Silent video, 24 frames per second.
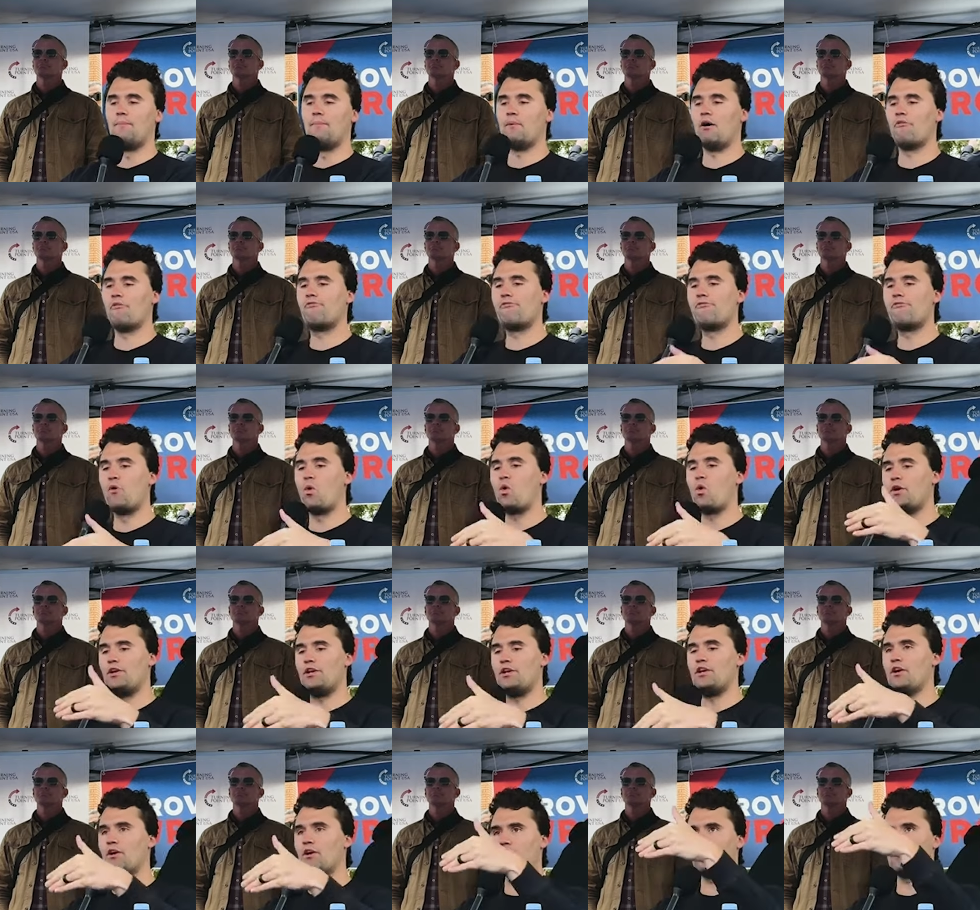
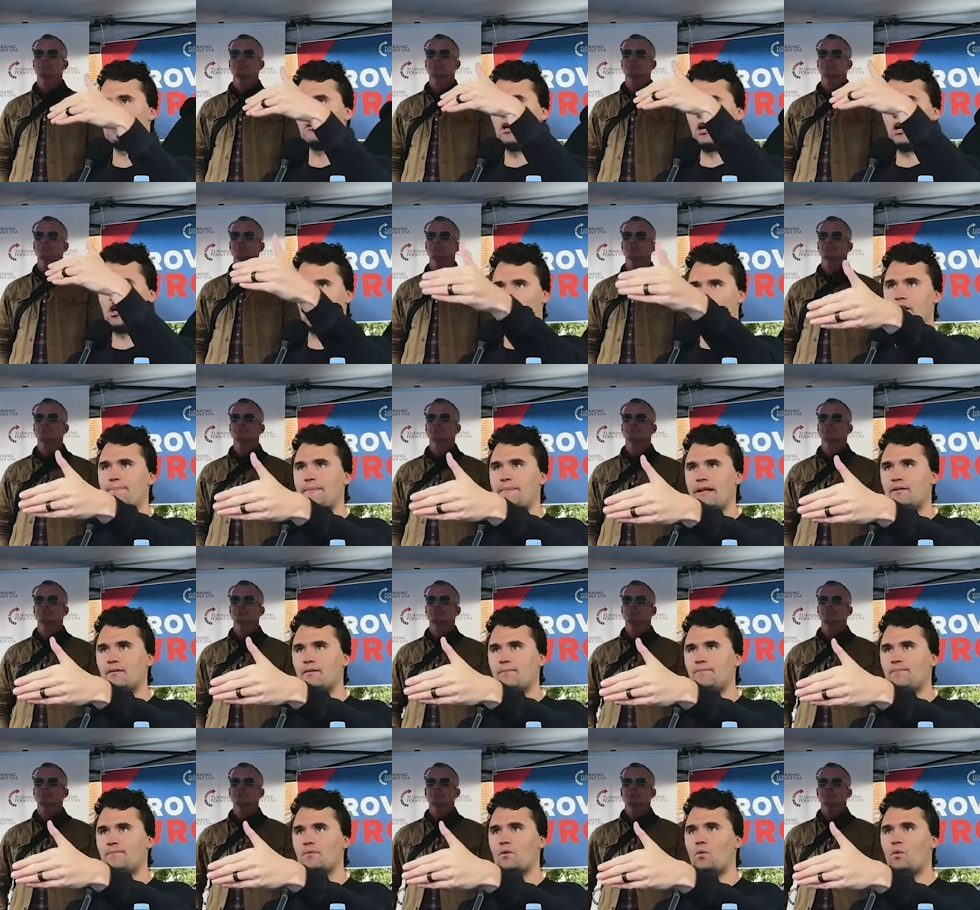Speaker 1: 4-year agreement
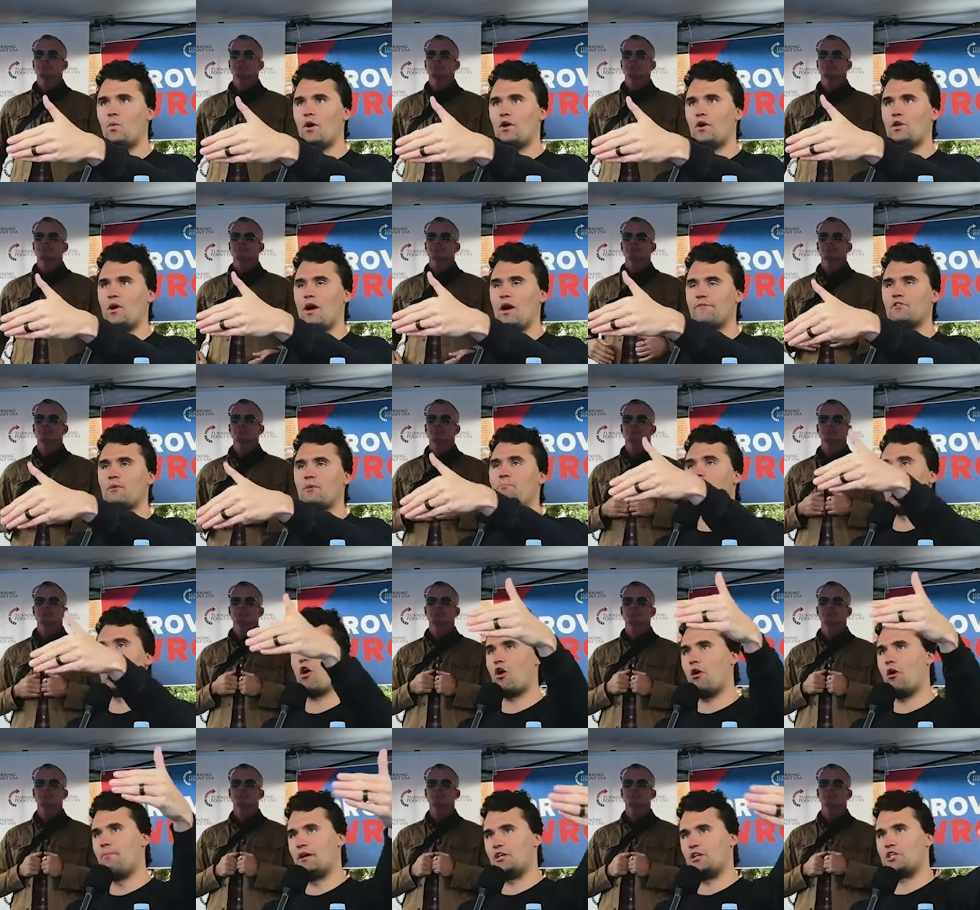where you have to
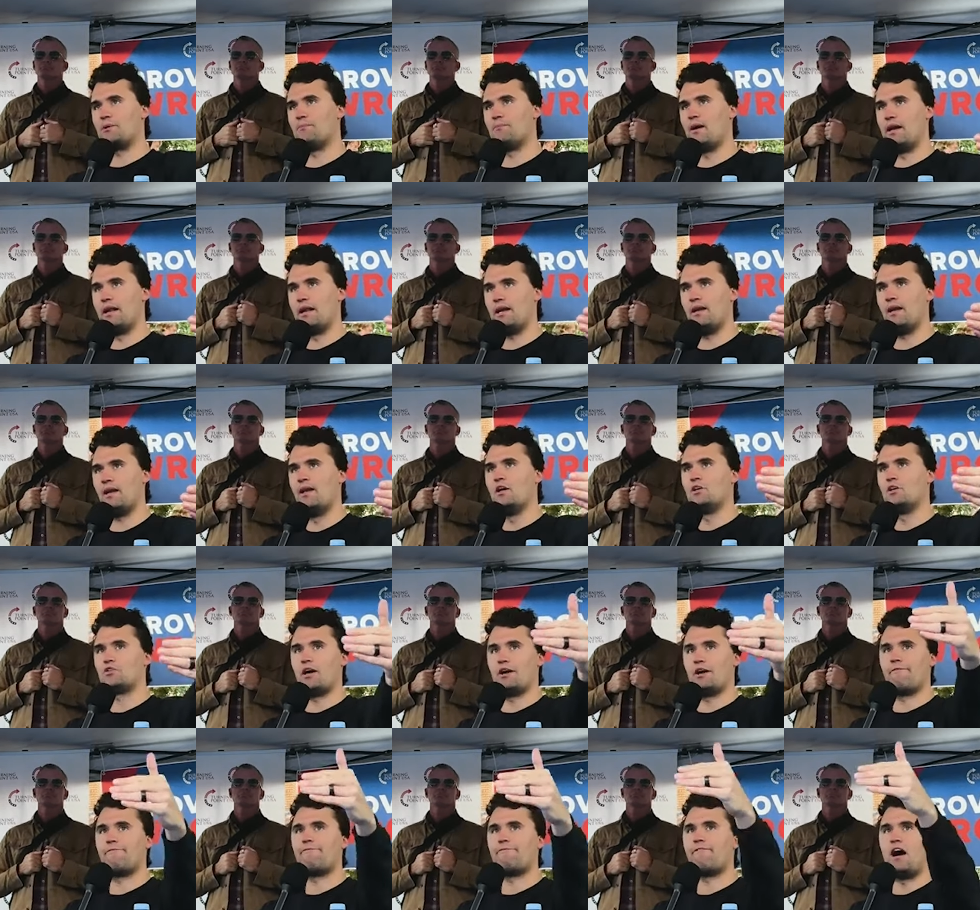borrow a bunch of money, try
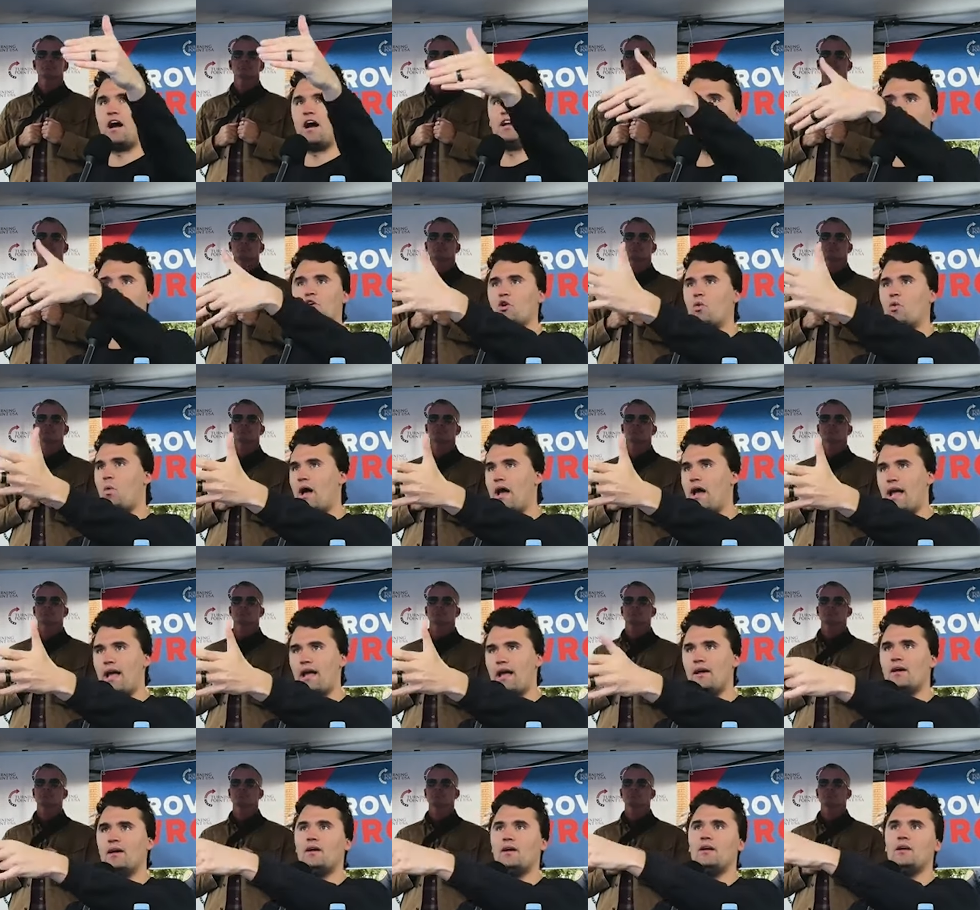to find your
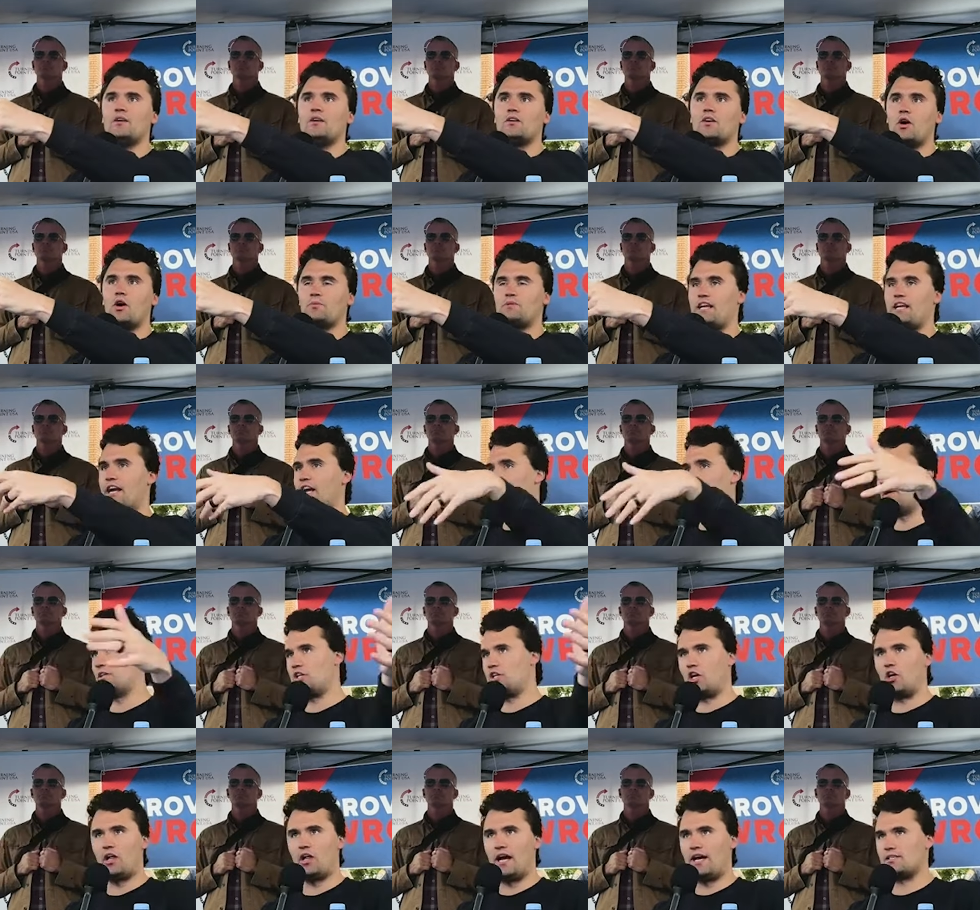way, go take a bunch
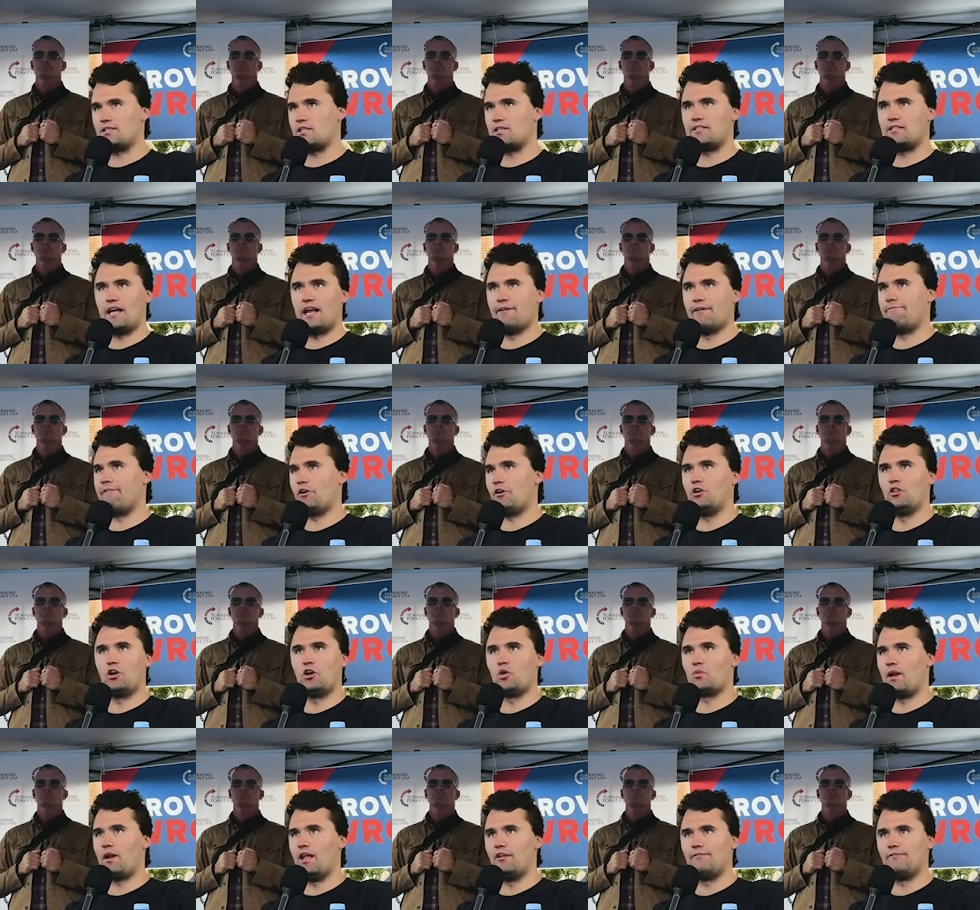of classes that have very
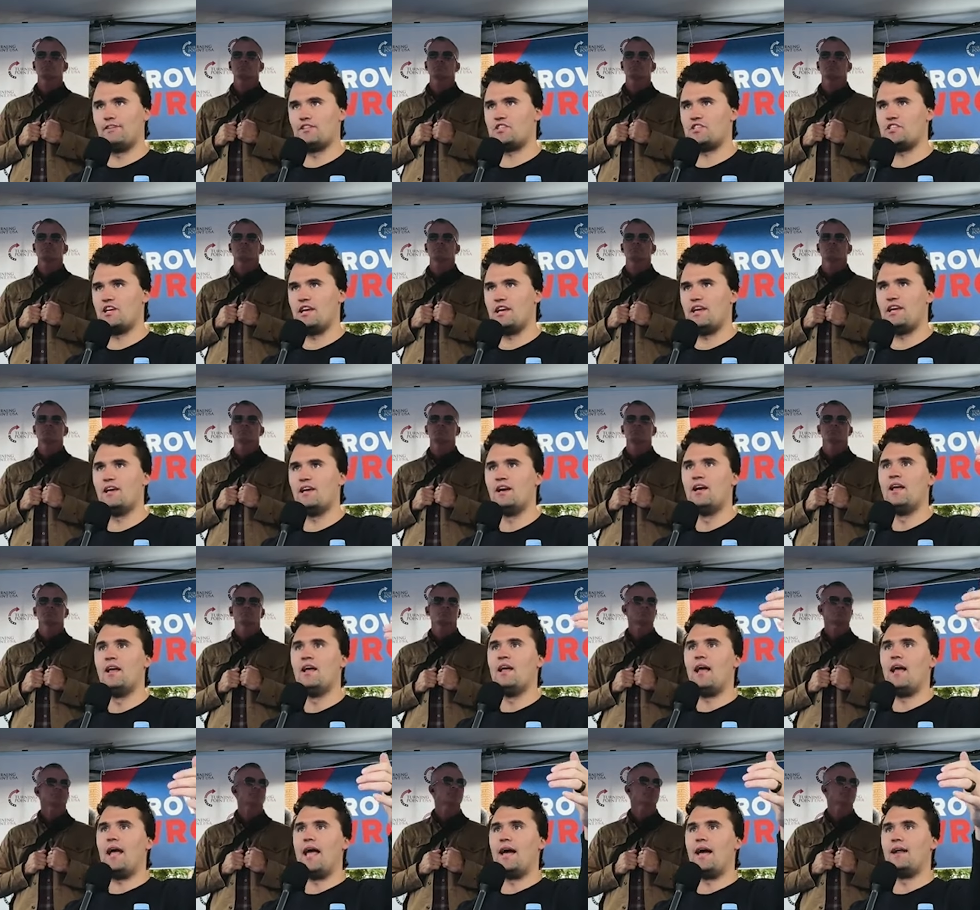little relevancy,
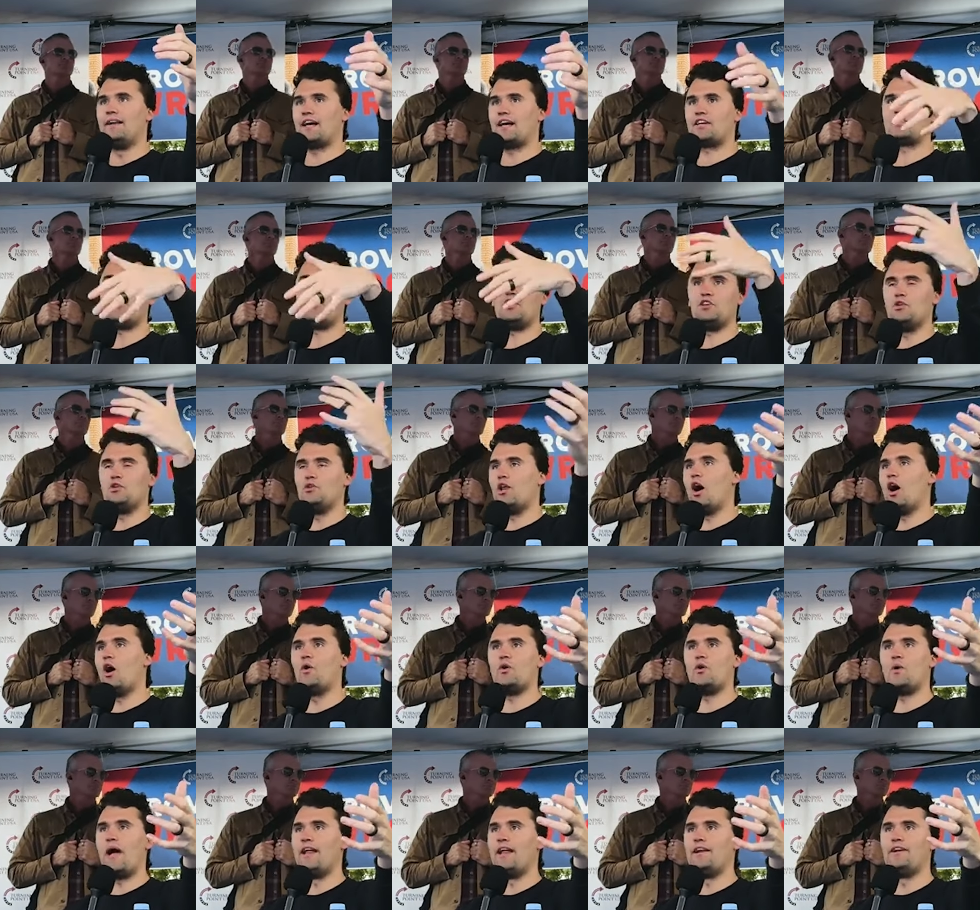and next thing you know,
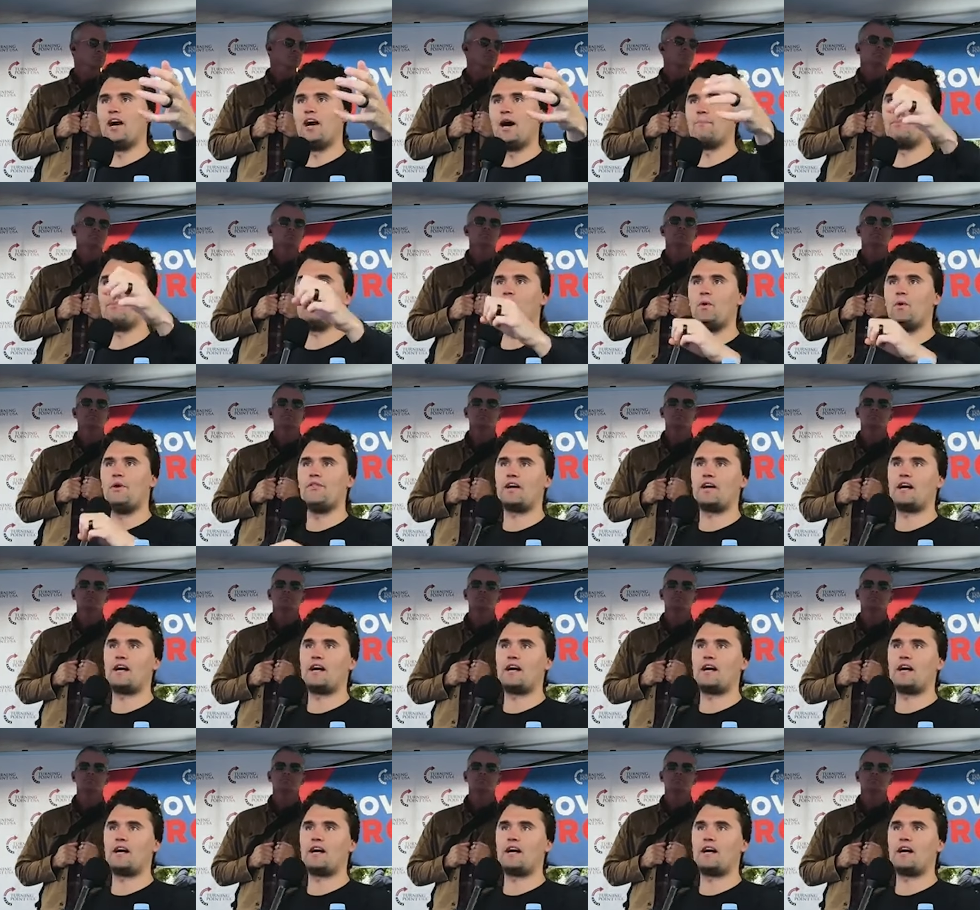you end up with a